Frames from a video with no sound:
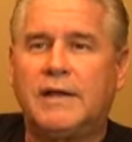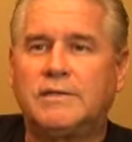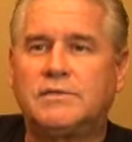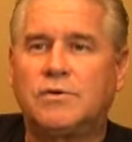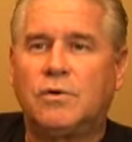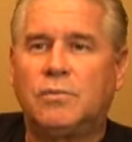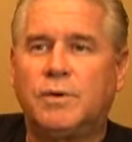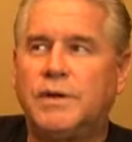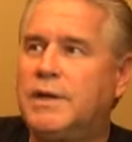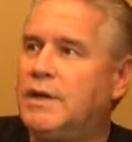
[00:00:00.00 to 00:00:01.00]
High School,
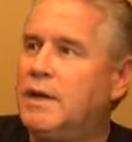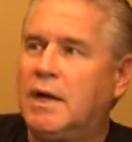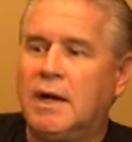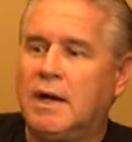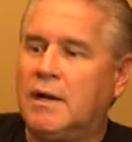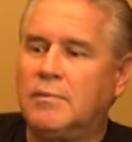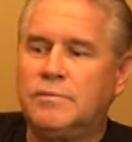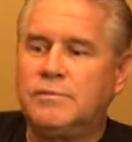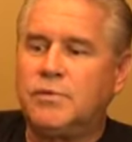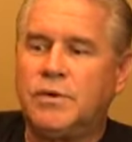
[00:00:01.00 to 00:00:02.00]
but uh,
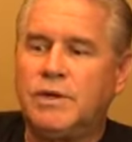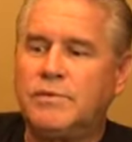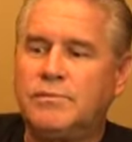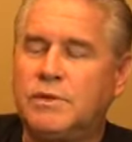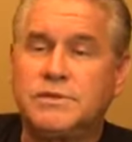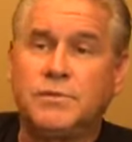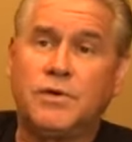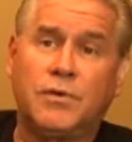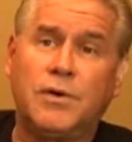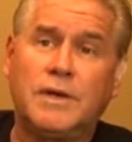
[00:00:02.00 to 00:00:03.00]
really wasn't
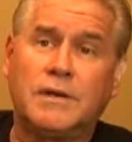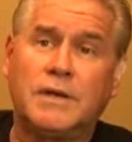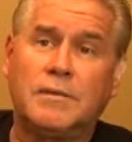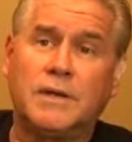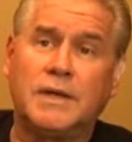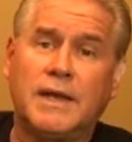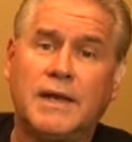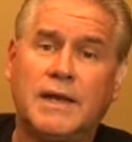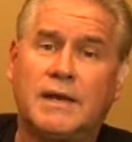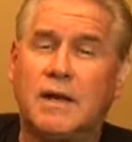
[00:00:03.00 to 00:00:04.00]
recruited. I mean, I
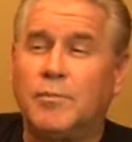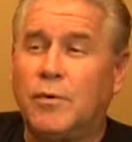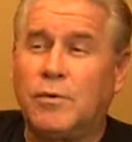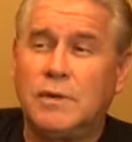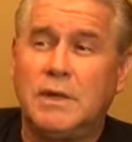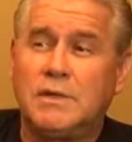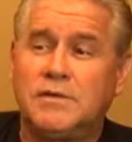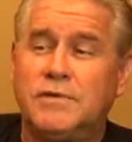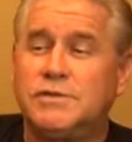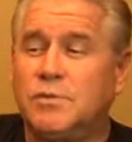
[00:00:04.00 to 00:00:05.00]
had a couple
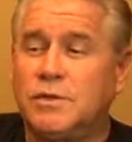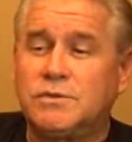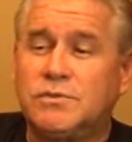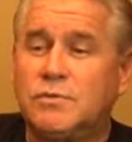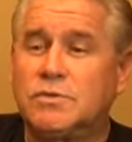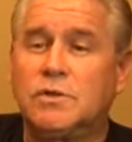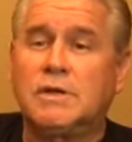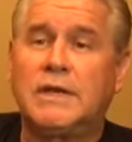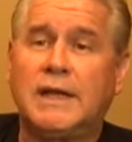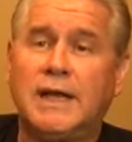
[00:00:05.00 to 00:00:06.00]
Division One schools
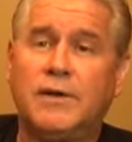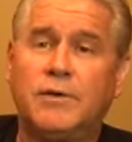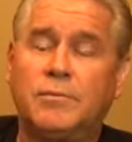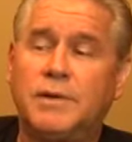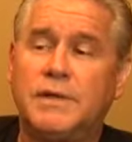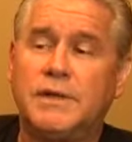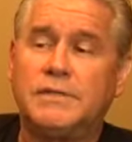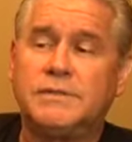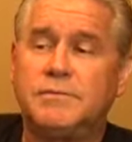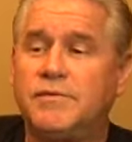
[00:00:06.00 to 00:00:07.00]
looking at her, but and
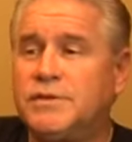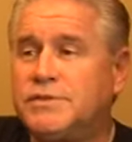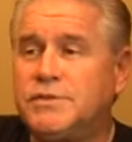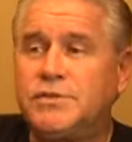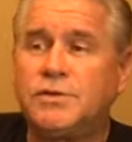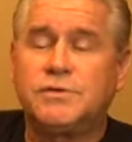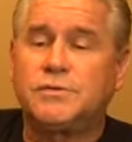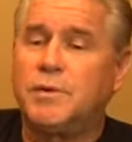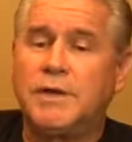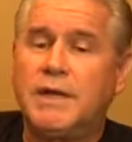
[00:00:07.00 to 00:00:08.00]
some Division Twos,
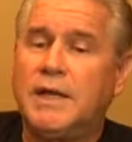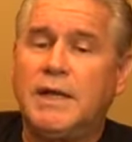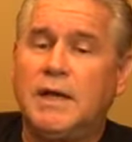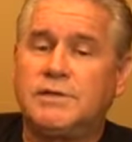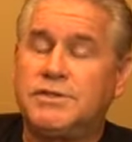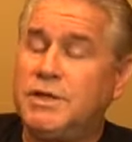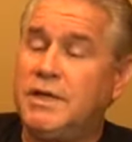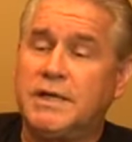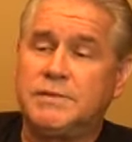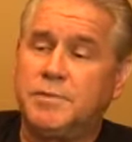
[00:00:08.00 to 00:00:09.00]
but she
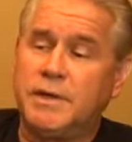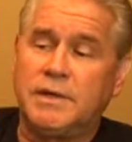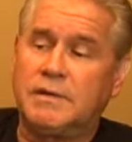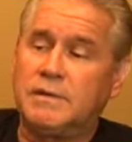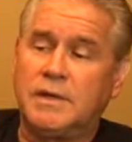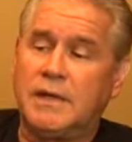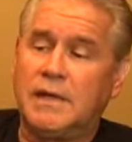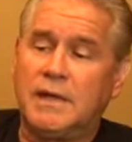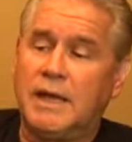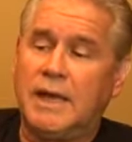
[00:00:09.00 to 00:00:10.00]
has been
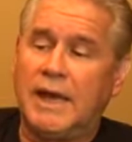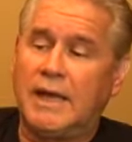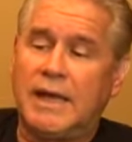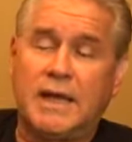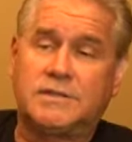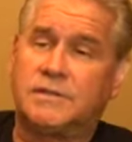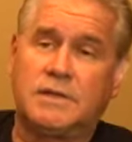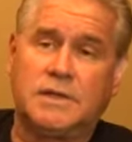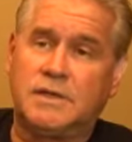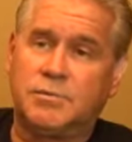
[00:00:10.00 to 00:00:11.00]
uh, uh,
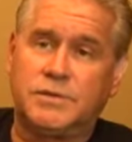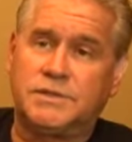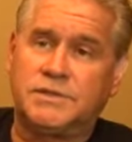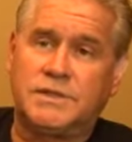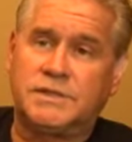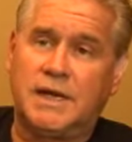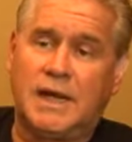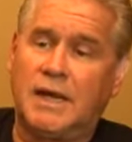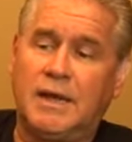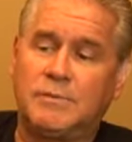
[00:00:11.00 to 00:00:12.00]
excellent in the preseason.
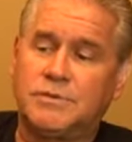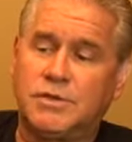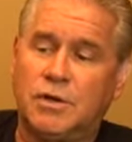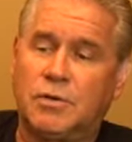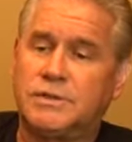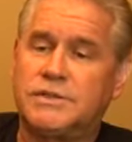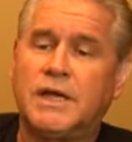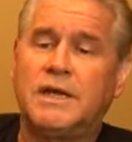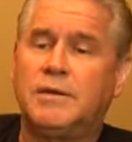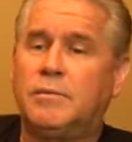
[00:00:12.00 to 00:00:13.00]
I, am so
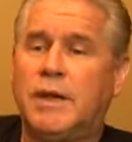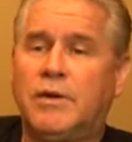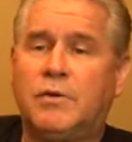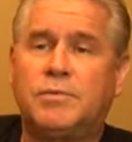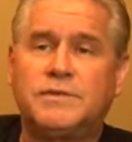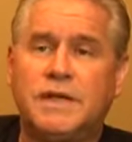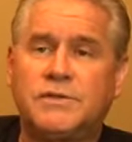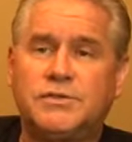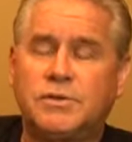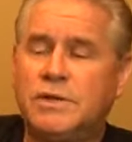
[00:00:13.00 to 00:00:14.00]
excited about her
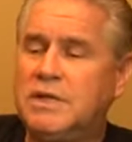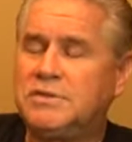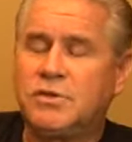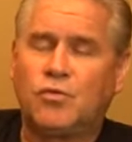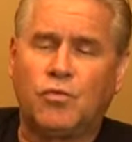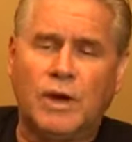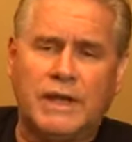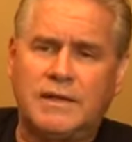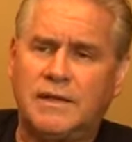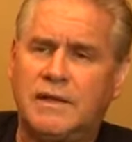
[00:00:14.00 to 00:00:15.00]
potential. She's a
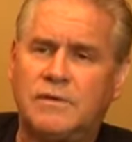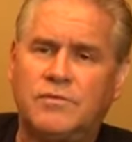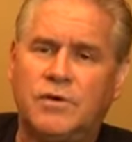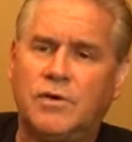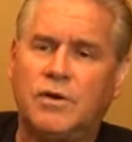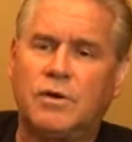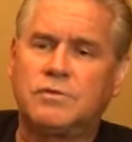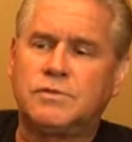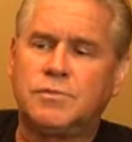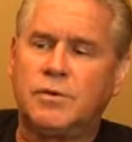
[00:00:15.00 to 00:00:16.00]
great kid, very
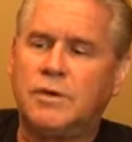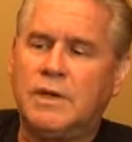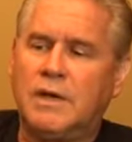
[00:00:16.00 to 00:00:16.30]
coachable.